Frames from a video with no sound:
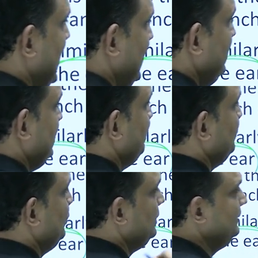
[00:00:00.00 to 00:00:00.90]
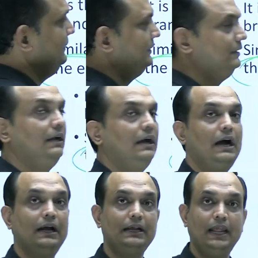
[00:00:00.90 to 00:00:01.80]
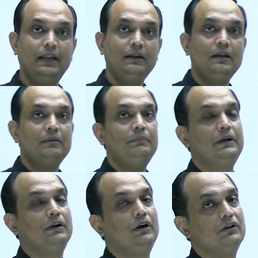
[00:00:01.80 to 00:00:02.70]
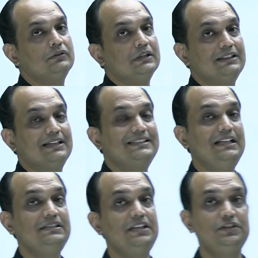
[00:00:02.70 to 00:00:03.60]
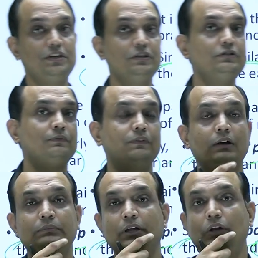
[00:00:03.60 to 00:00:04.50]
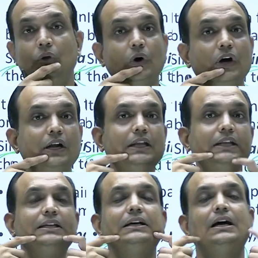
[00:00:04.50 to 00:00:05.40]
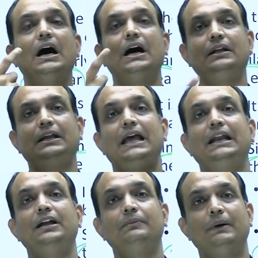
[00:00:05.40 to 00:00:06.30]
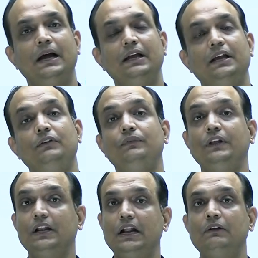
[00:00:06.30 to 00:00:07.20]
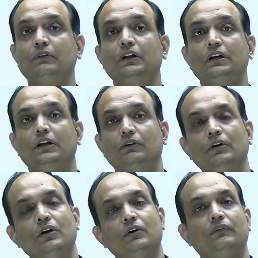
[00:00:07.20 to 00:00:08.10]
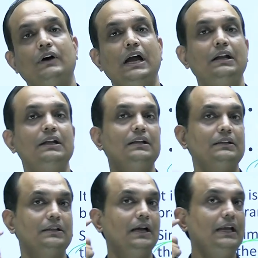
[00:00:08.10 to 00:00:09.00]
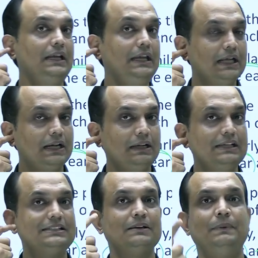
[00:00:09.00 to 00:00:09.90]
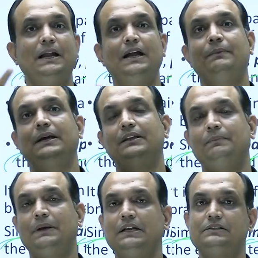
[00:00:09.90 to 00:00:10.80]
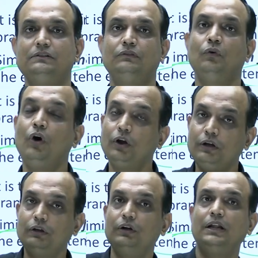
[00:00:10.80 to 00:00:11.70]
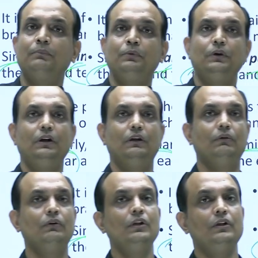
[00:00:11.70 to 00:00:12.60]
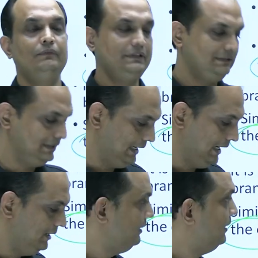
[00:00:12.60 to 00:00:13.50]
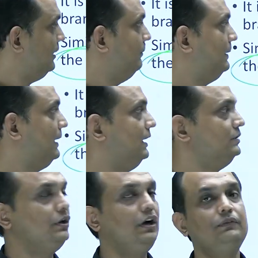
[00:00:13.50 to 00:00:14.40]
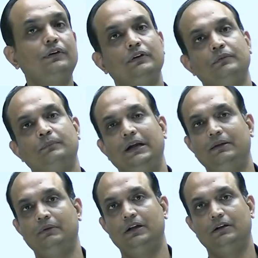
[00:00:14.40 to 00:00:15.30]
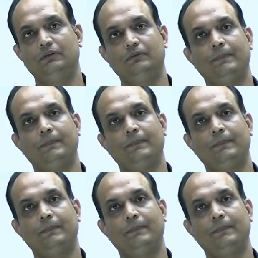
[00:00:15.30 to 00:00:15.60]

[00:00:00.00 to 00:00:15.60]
and temporal region, again because the sensations from the lower teeth are carried by inferior alveolar nerve, while the ear is supplied by the branches of auriculotemporal nerve, which is again a branch of mandibular nerve.